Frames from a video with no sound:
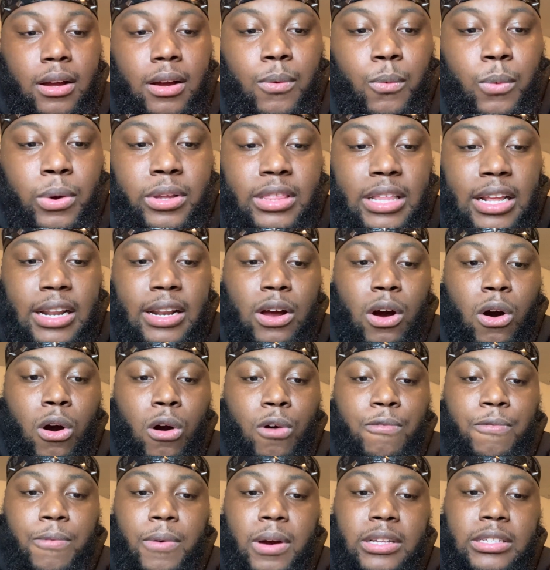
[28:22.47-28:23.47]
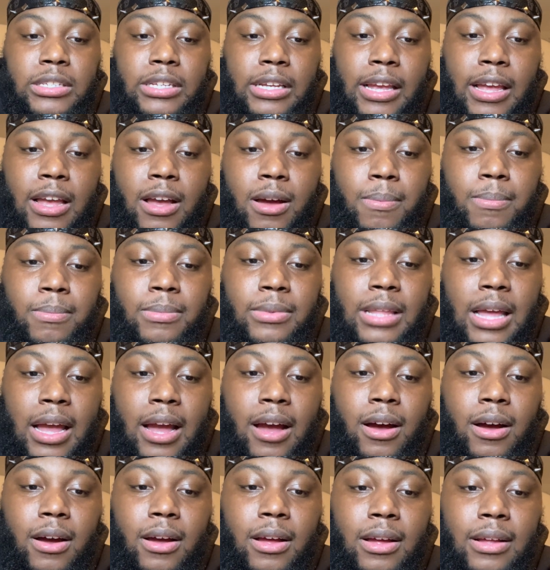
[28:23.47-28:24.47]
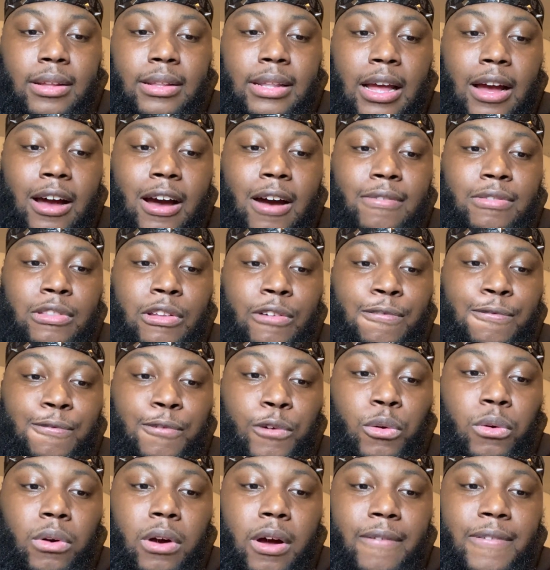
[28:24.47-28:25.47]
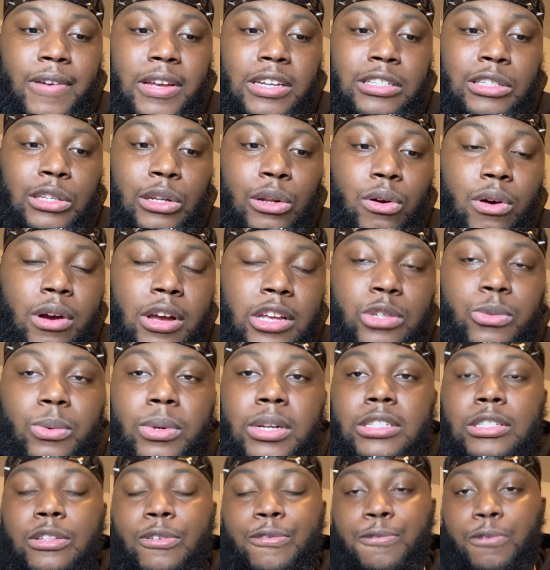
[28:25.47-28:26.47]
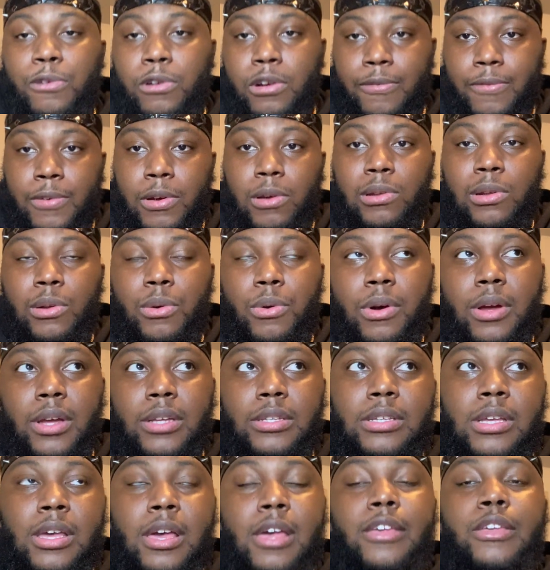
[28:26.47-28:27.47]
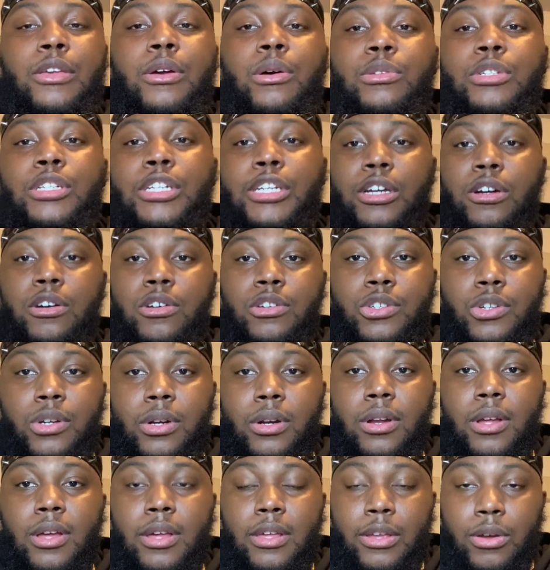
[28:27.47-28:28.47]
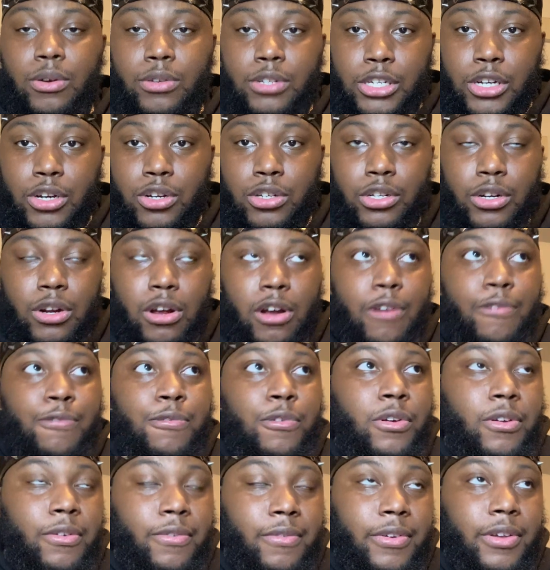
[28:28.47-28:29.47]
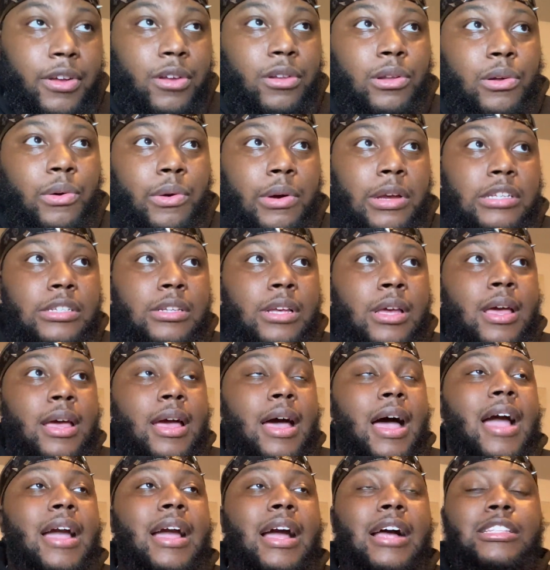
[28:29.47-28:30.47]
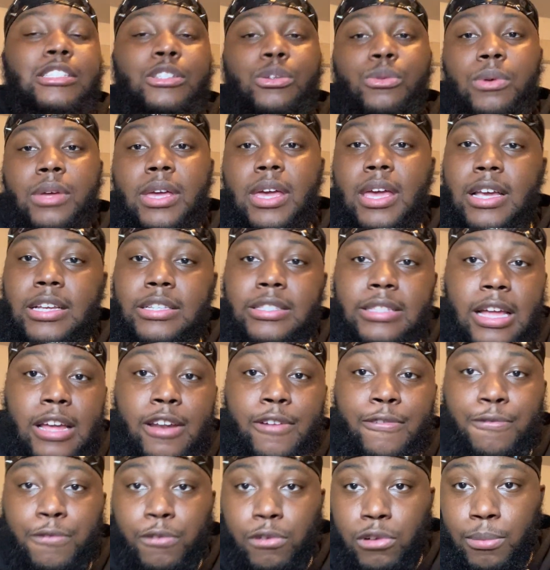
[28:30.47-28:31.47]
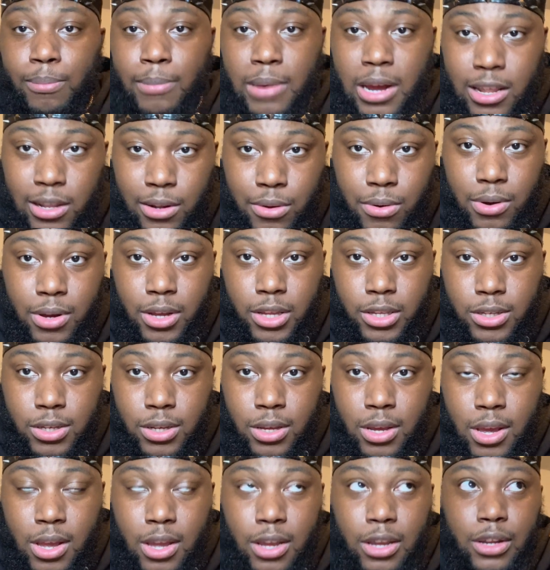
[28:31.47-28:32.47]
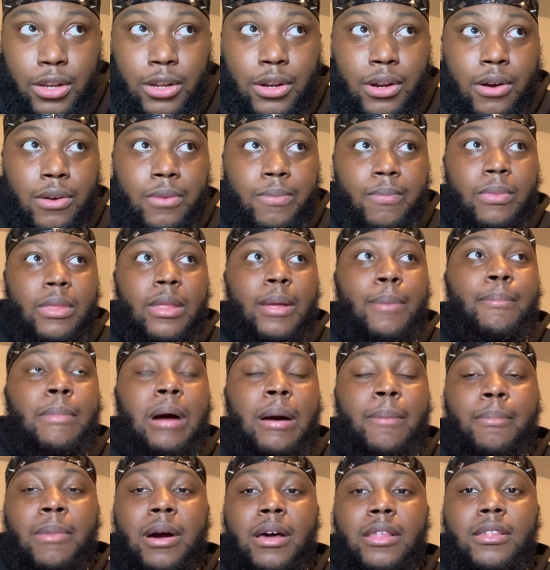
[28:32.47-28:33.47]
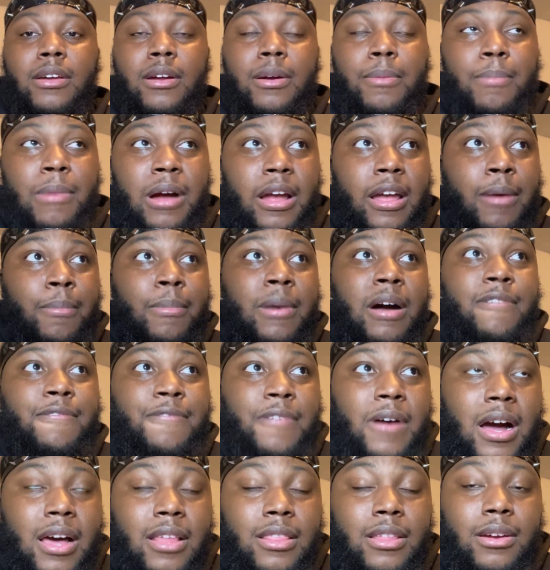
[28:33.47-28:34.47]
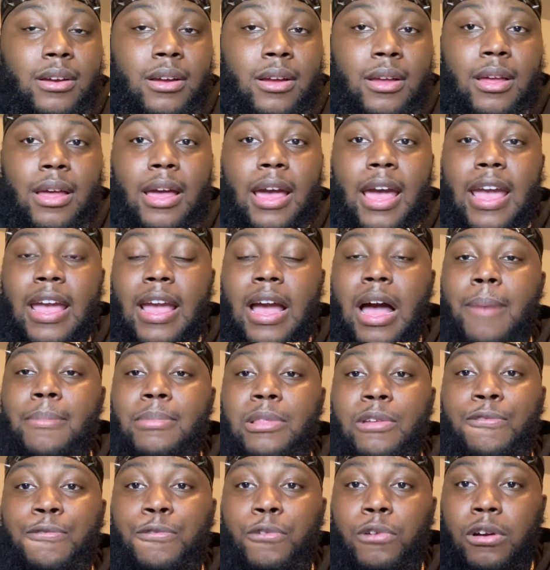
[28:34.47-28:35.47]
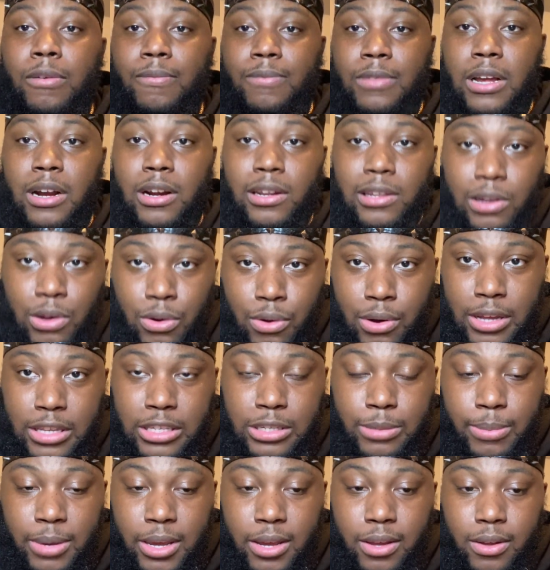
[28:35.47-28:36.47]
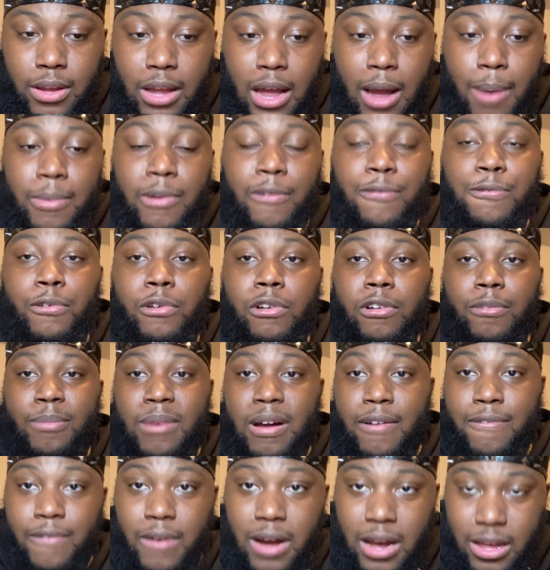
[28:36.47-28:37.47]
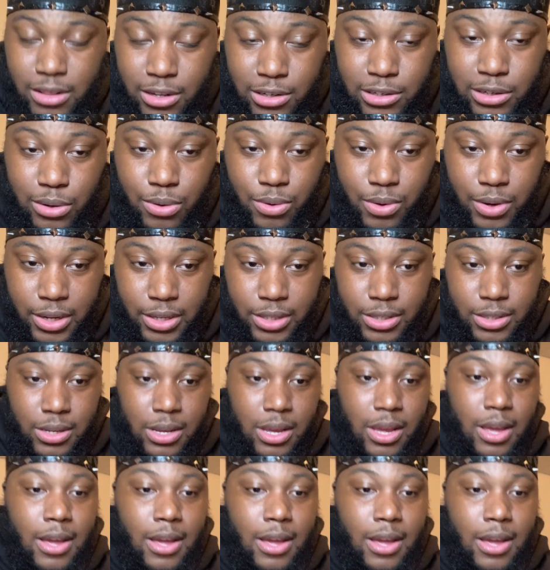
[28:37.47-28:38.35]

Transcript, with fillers: with an oath unto him that that of the fruit of his loins, what is the fruit of your loins? Your children. Your children are the fruit of your loins. I got two kids, they the fruit of my loins. You know, my mother my, and my father, hey, I'm the fruit of their loins, man. I'm the fruit of my father's loins,